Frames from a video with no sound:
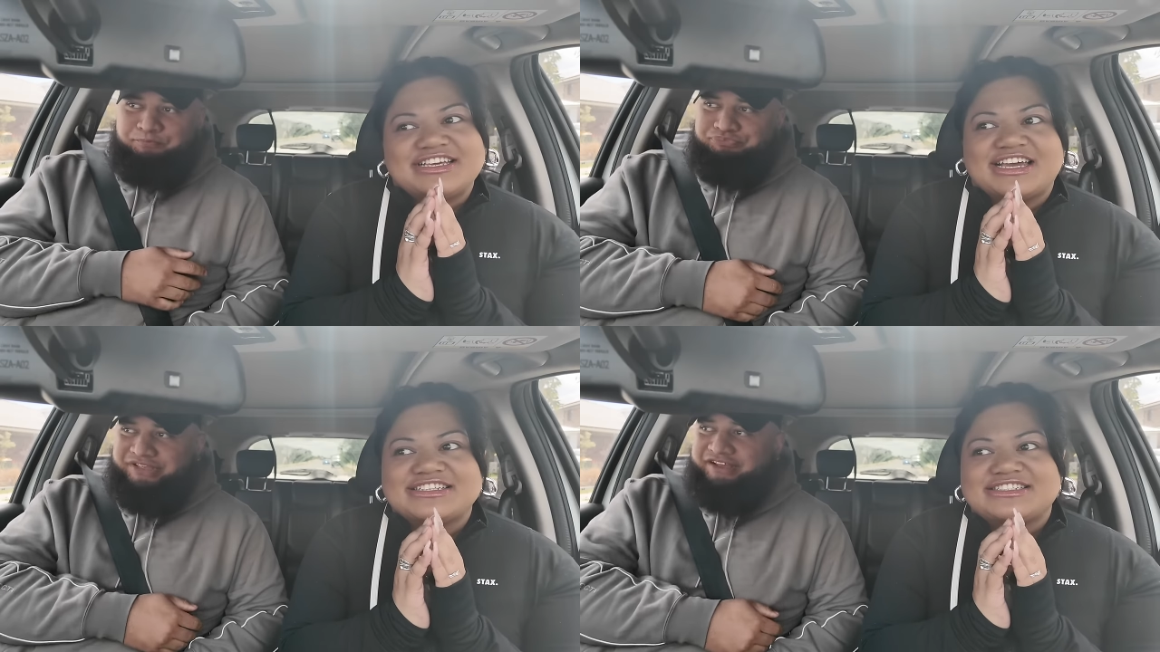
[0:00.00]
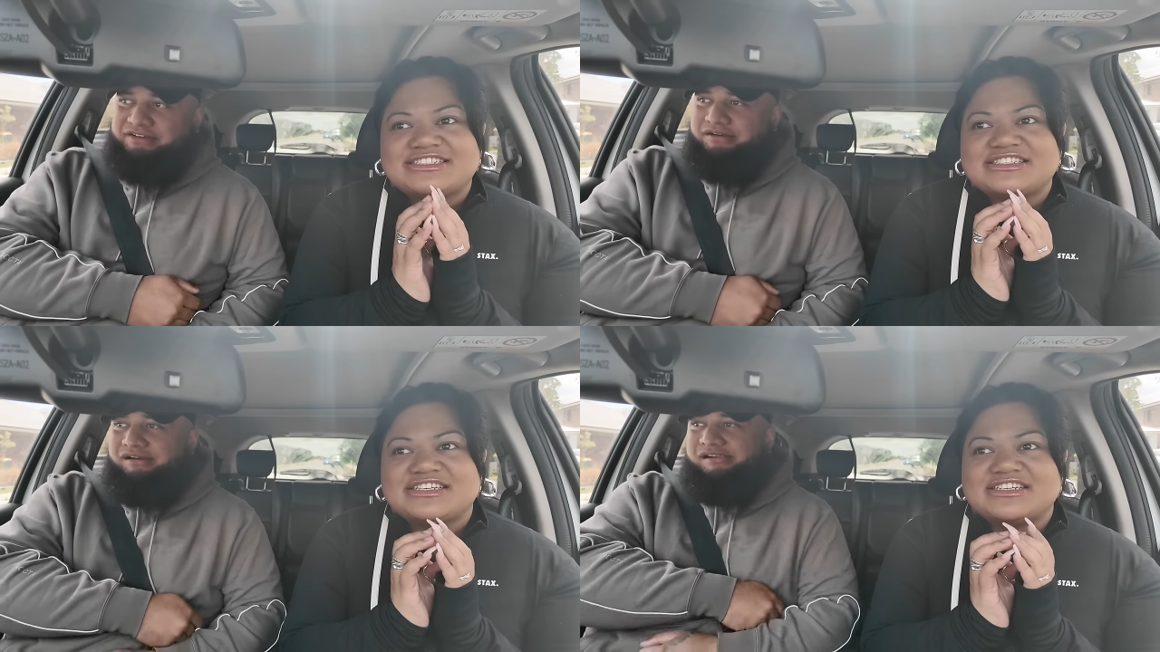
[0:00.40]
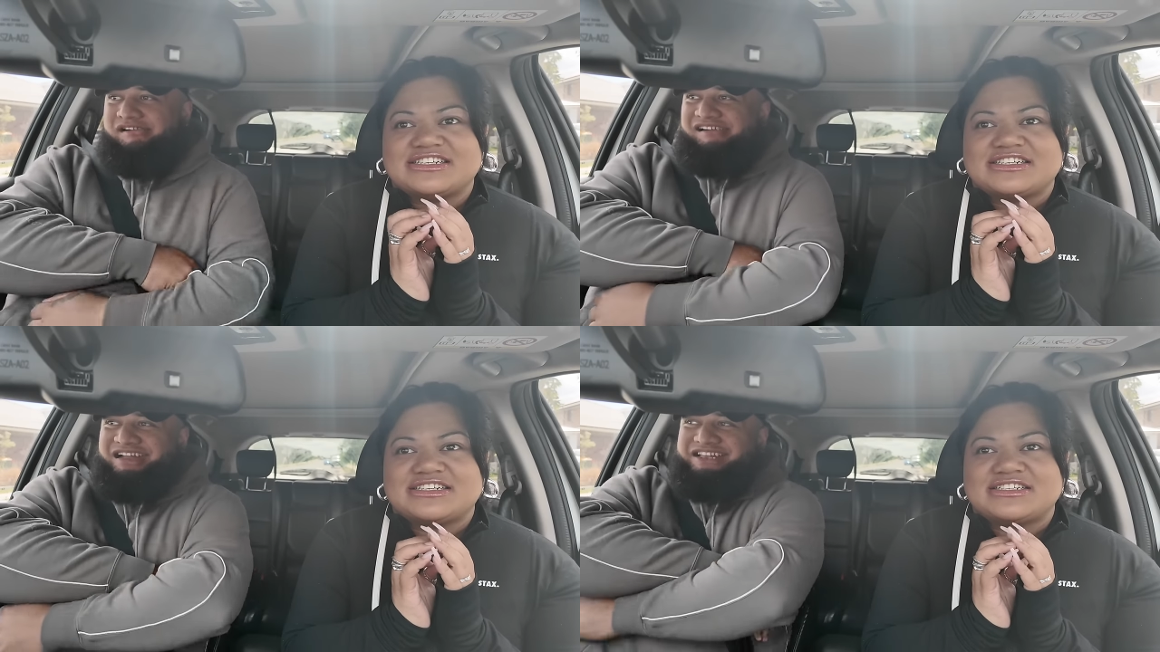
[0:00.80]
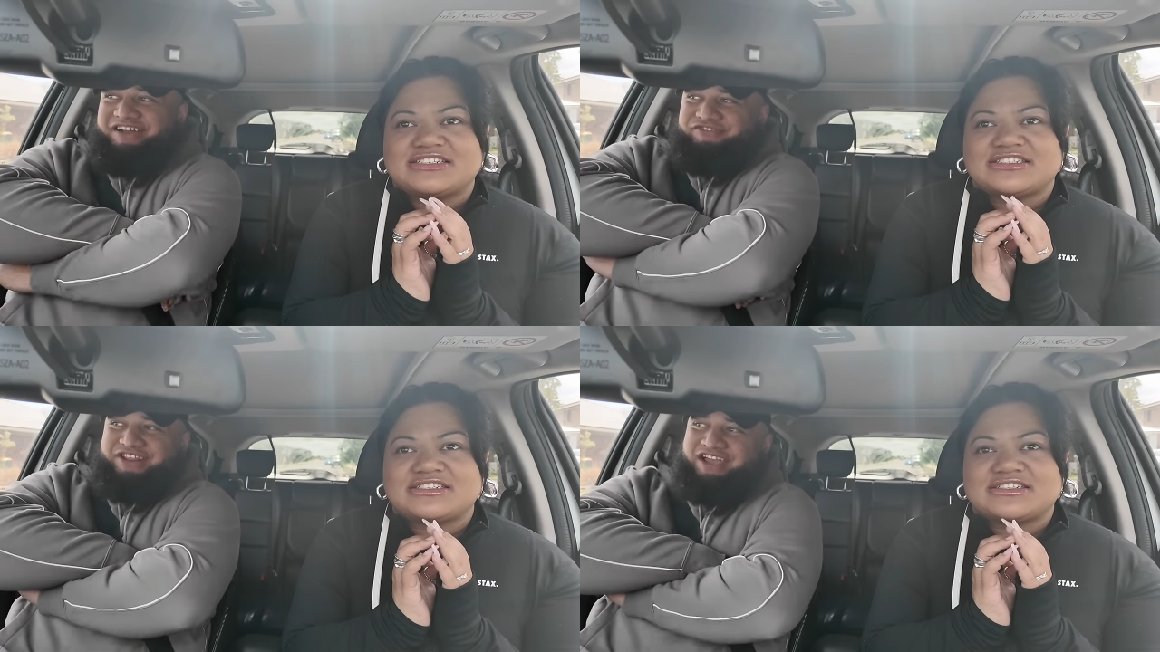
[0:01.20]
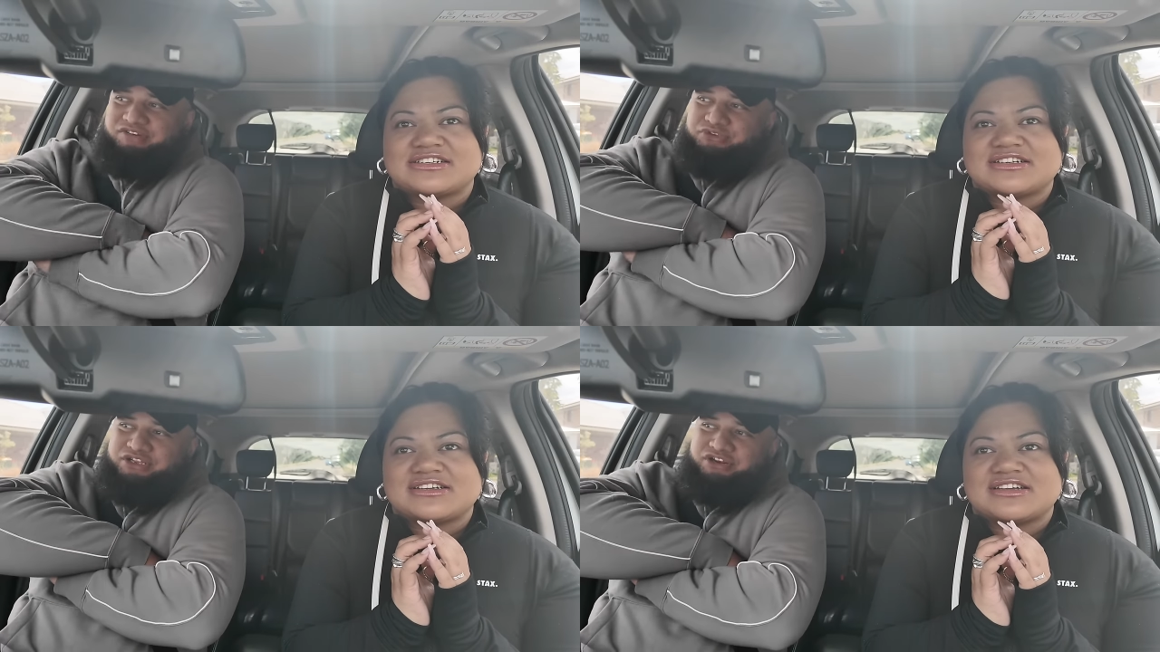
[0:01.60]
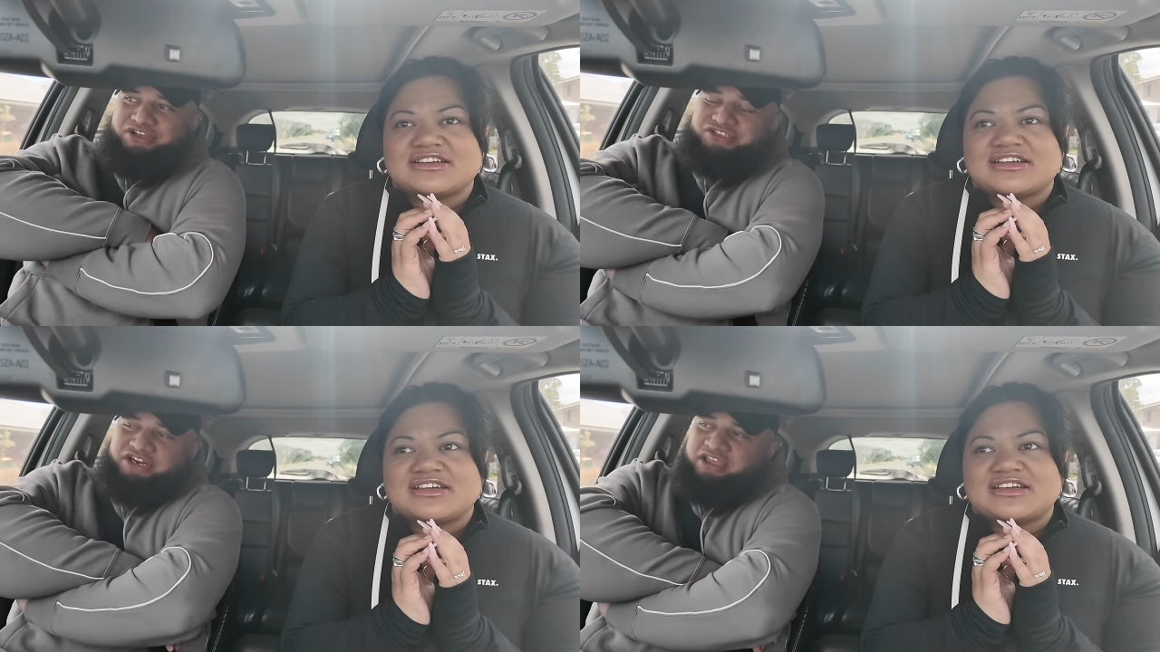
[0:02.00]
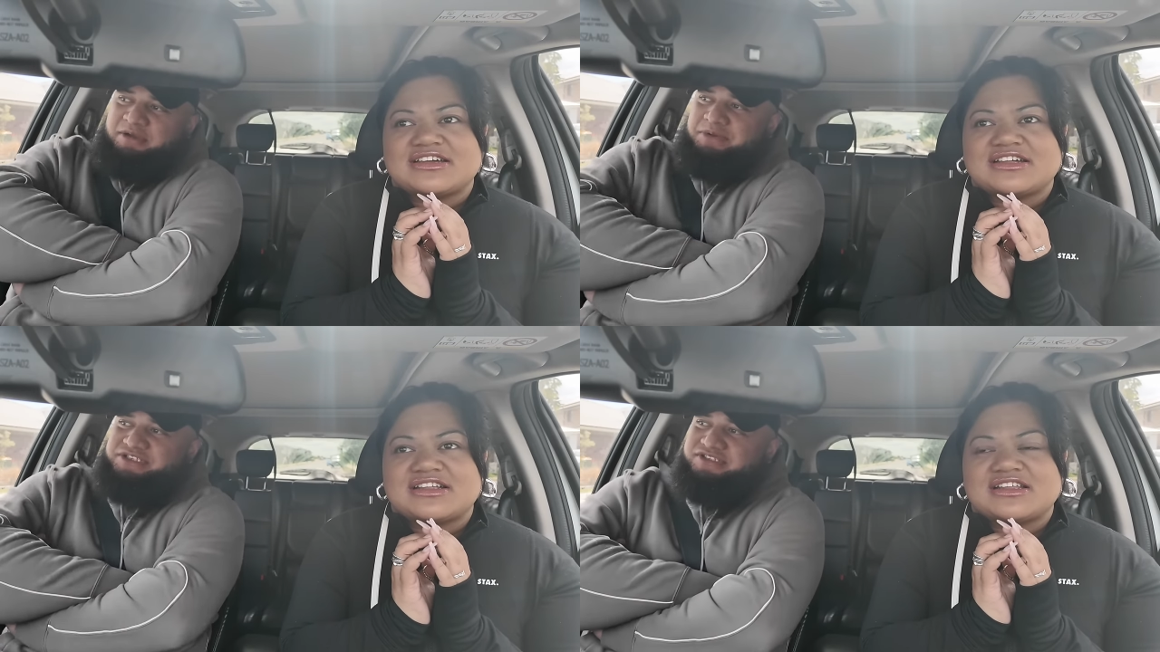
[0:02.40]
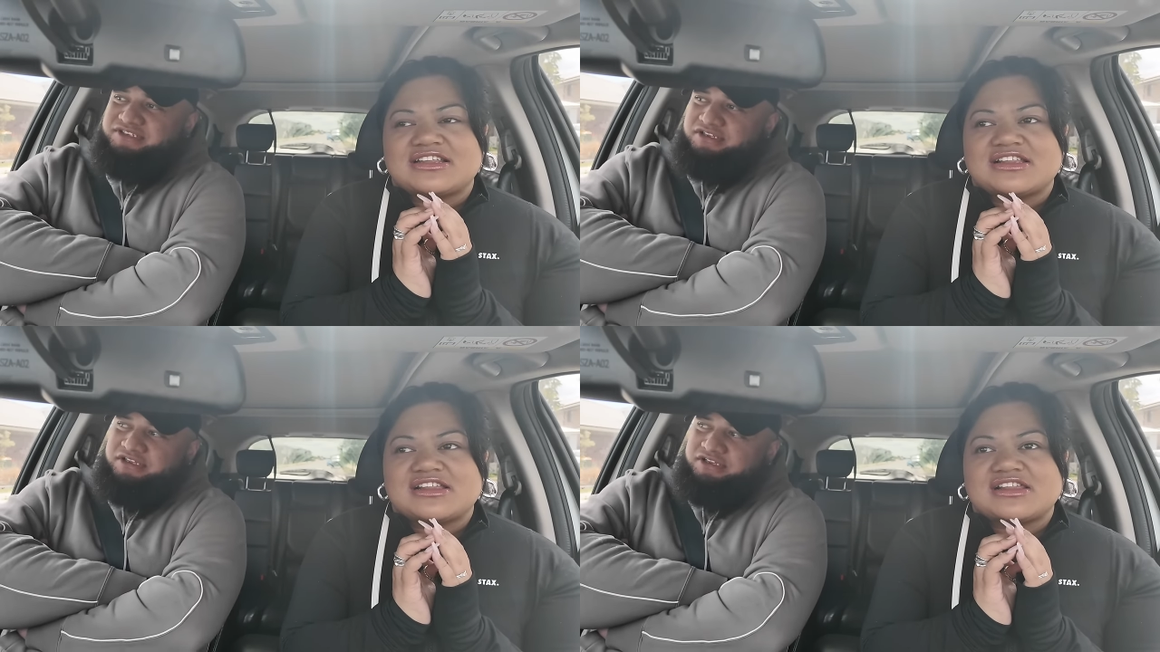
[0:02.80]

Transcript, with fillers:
Speaker 1: yes. Yeah. And then after that we need to go to the chemist.